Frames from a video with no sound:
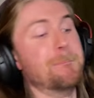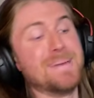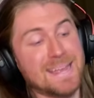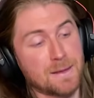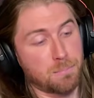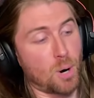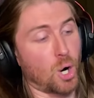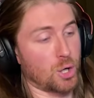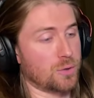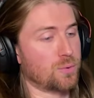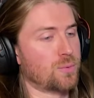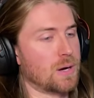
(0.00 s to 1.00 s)
big
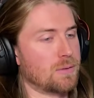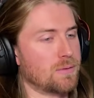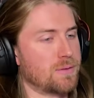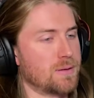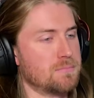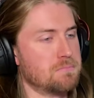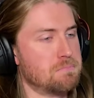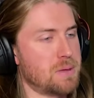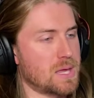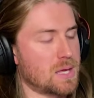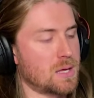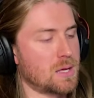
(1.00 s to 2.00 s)
barn rather than
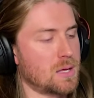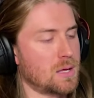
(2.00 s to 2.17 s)
big.